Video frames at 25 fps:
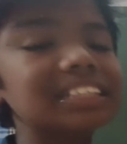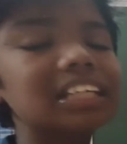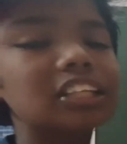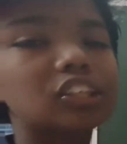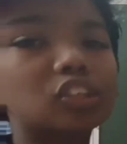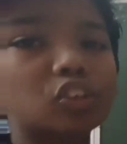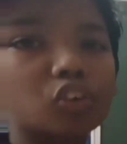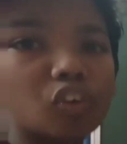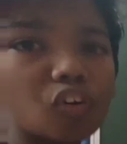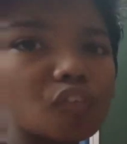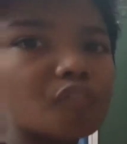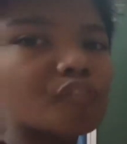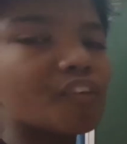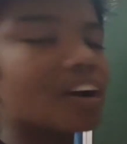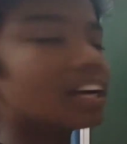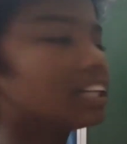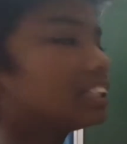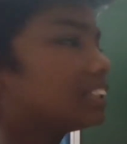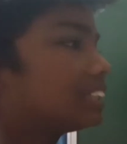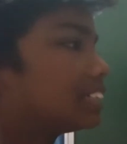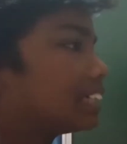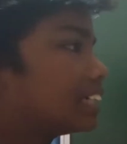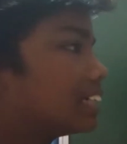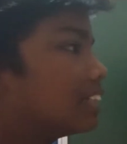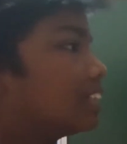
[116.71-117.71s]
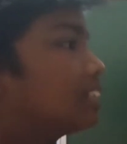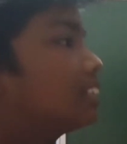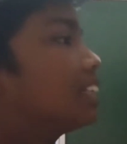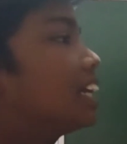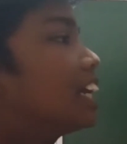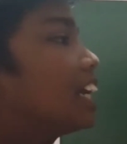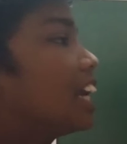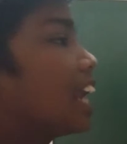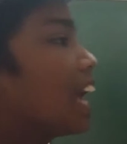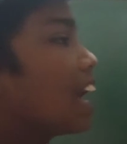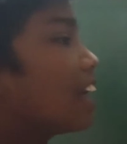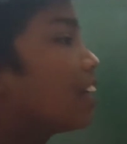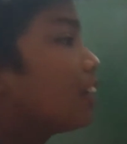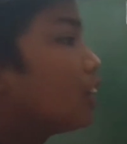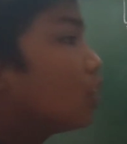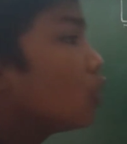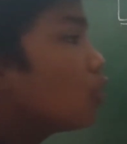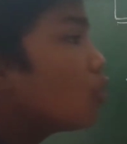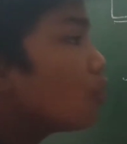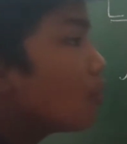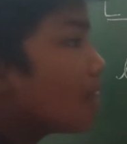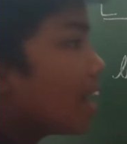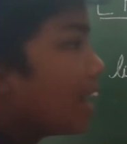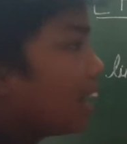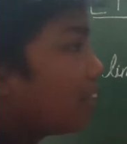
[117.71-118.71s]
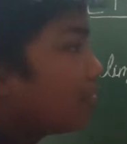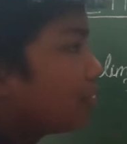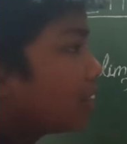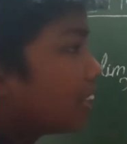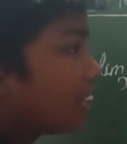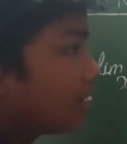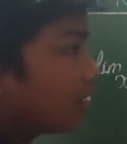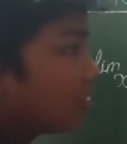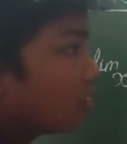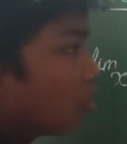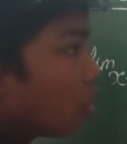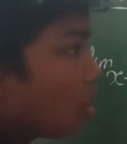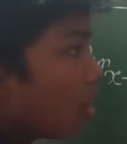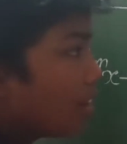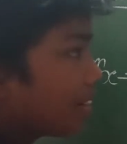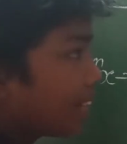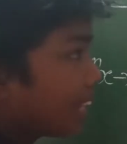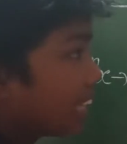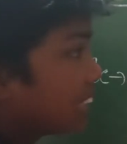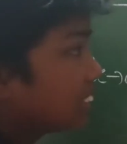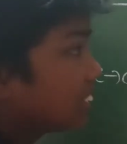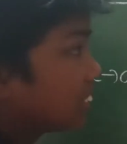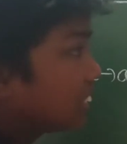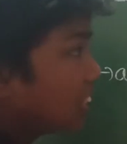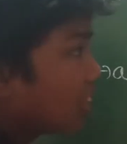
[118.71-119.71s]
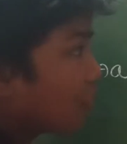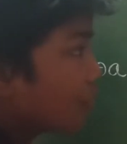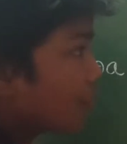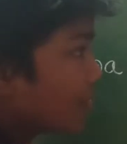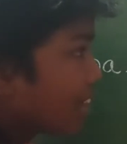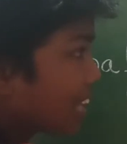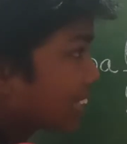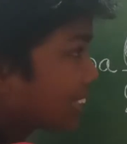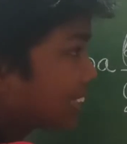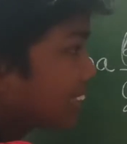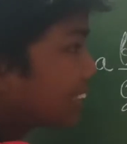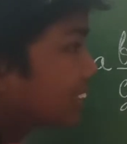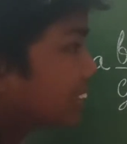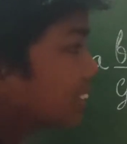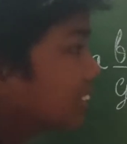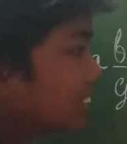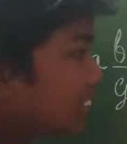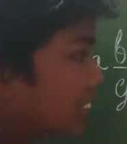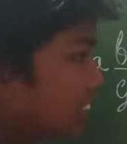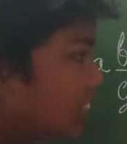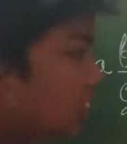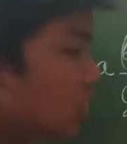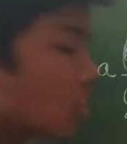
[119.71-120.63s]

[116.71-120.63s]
the two functions, the new value that we got is f dash x and g